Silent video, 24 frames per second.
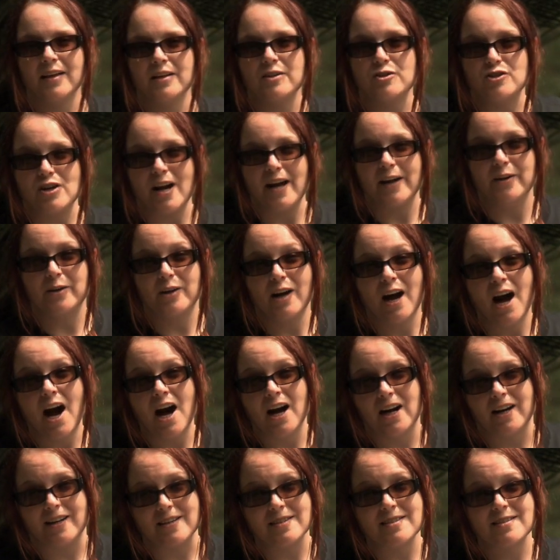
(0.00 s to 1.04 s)
Try your
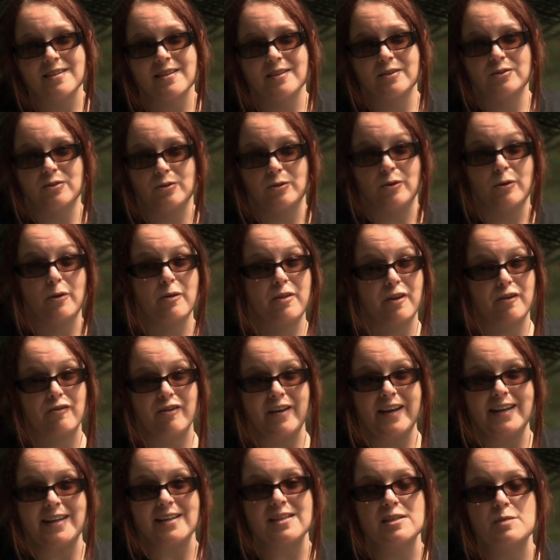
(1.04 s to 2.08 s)
hardest to do the
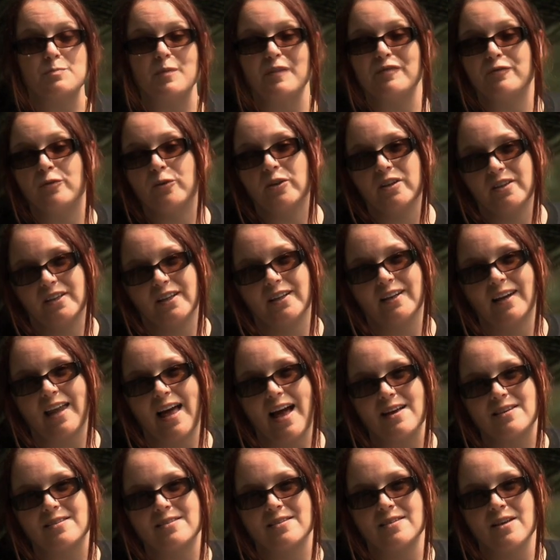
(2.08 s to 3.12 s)
readings before the
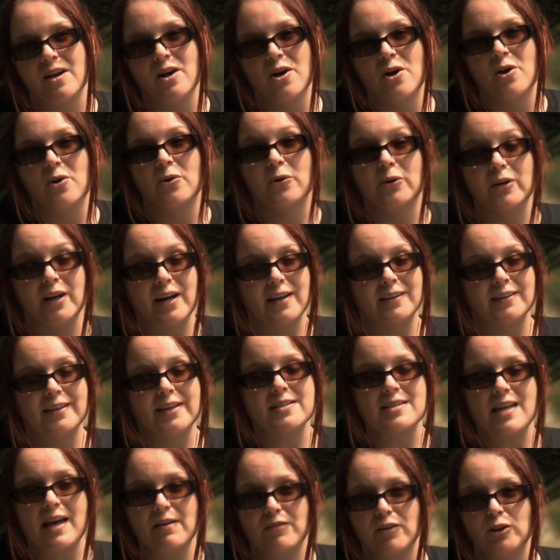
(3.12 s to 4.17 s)
class, or at
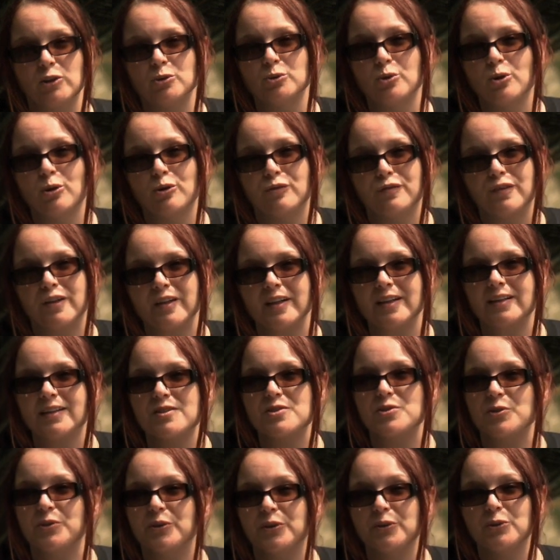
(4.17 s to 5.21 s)
least have a look over it
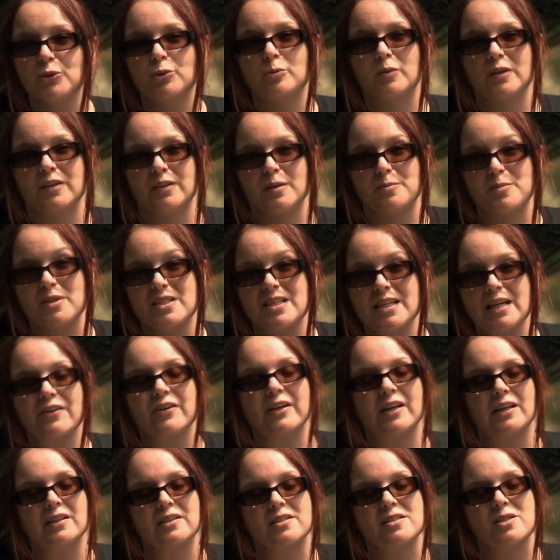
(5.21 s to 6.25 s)
so you know what the
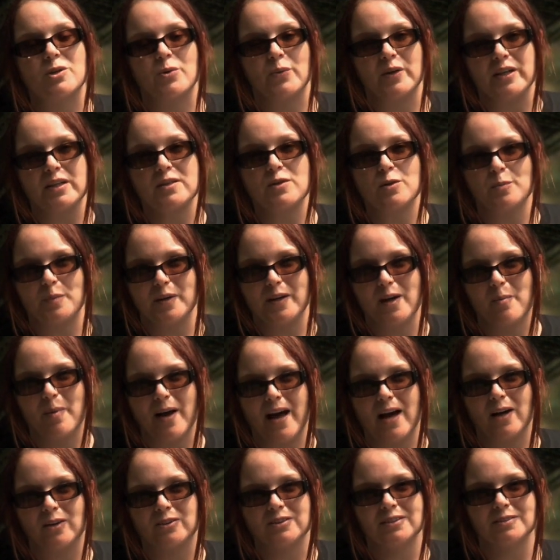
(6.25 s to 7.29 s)
material is going to be
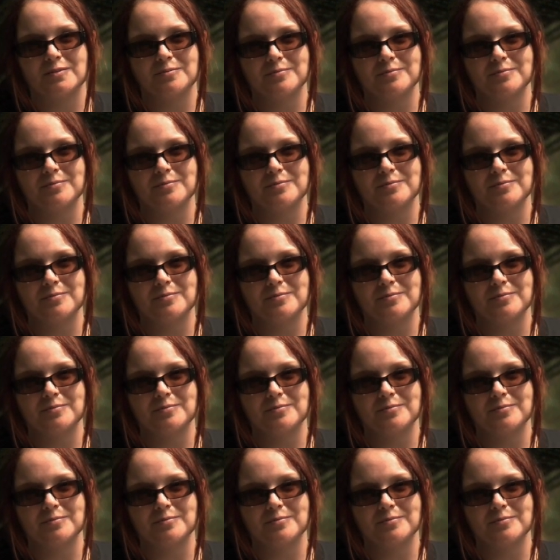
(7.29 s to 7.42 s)
about.